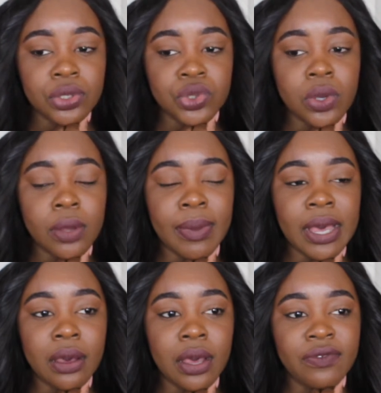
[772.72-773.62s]
talk
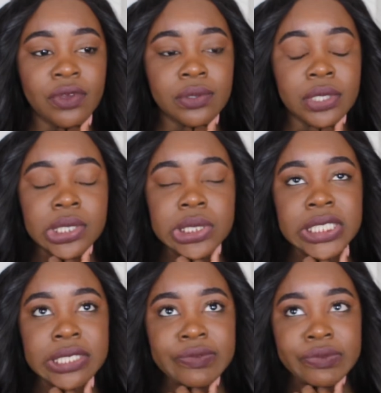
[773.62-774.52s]
about, I've only
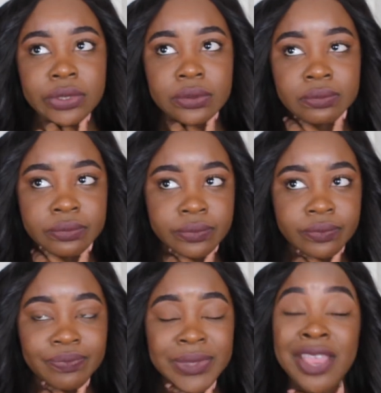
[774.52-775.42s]
achieved
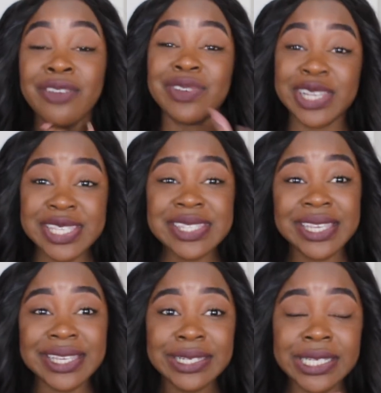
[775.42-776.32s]

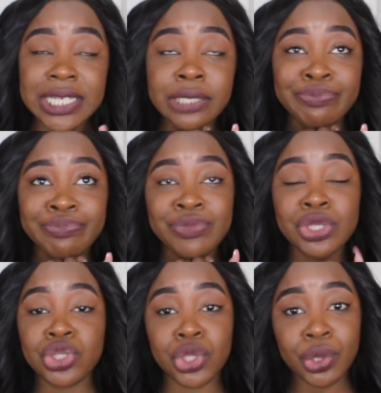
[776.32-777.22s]
realistically
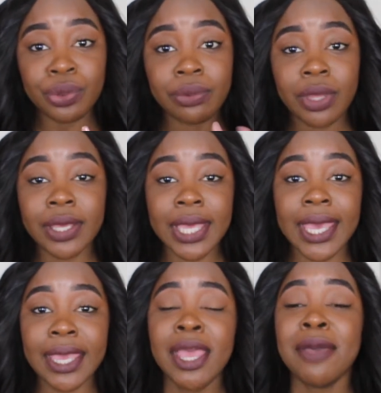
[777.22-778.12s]
2,
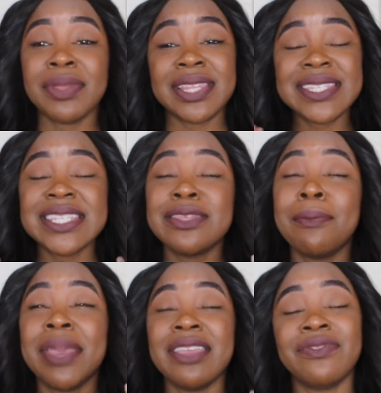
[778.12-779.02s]
okay? But this is the
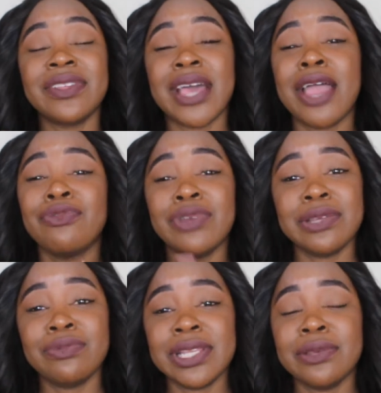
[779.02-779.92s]
main thing that I
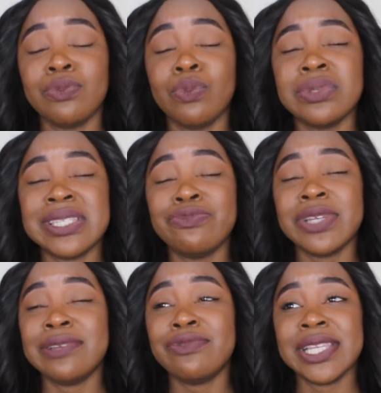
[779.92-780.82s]

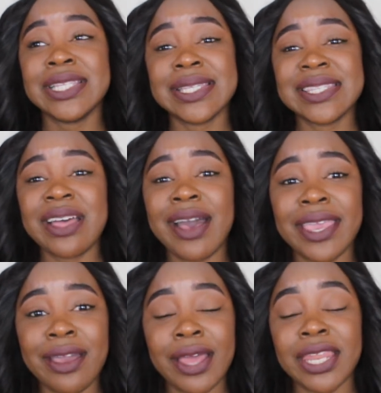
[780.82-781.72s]
really
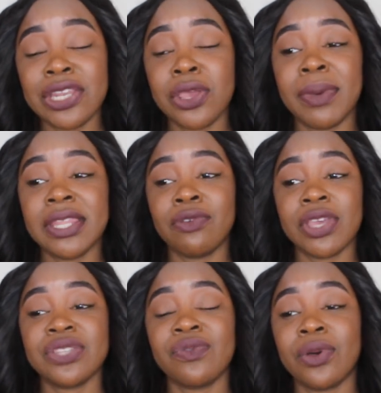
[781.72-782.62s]
desire, and I know by the
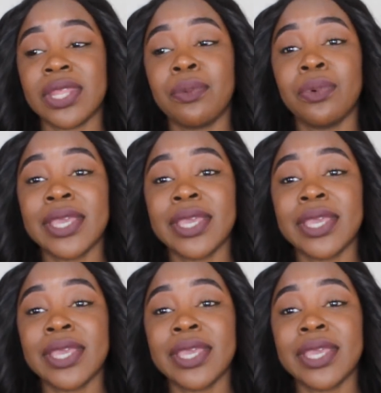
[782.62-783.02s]
grace of God I will